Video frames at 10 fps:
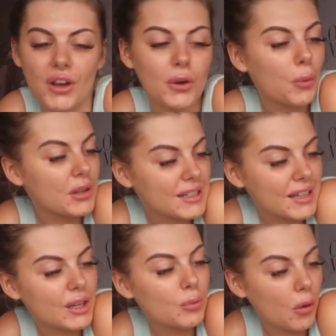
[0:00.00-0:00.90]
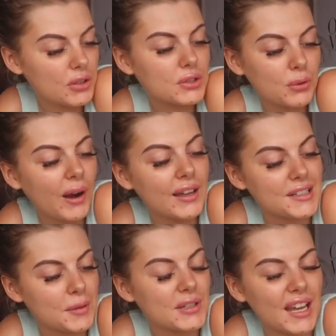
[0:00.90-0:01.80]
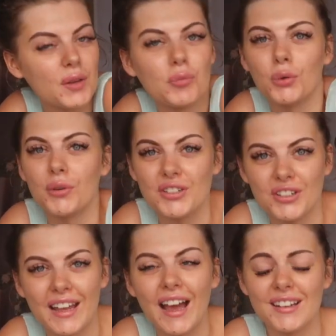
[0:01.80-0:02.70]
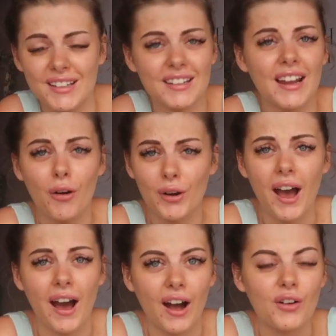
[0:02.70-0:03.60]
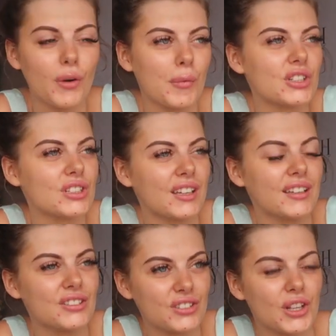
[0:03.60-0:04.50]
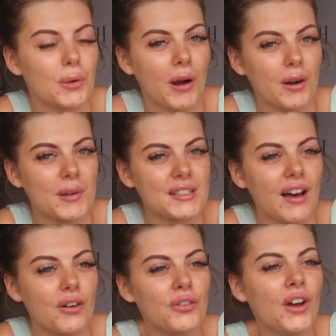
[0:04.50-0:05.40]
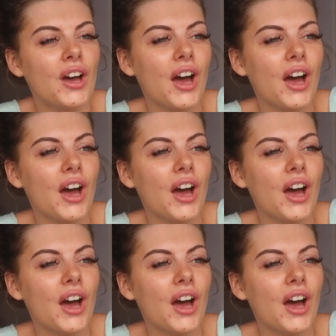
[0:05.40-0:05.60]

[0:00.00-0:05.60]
So it was quite intimidating, but we did it. I did an hour and a half. I'm actually so proud of myself.